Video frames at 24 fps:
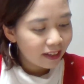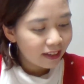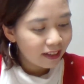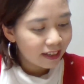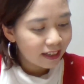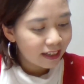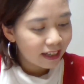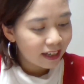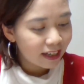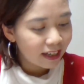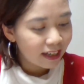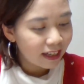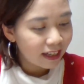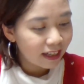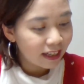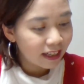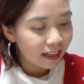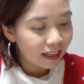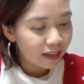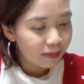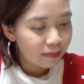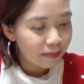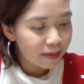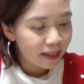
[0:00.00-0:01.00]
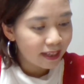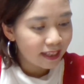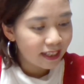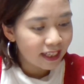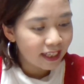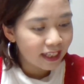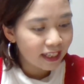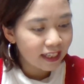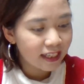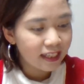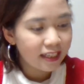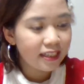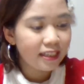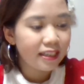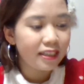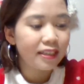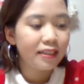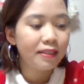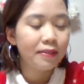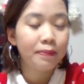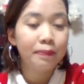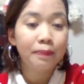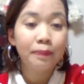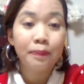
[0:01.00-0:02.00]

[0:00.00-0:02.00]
Okay, give me a second.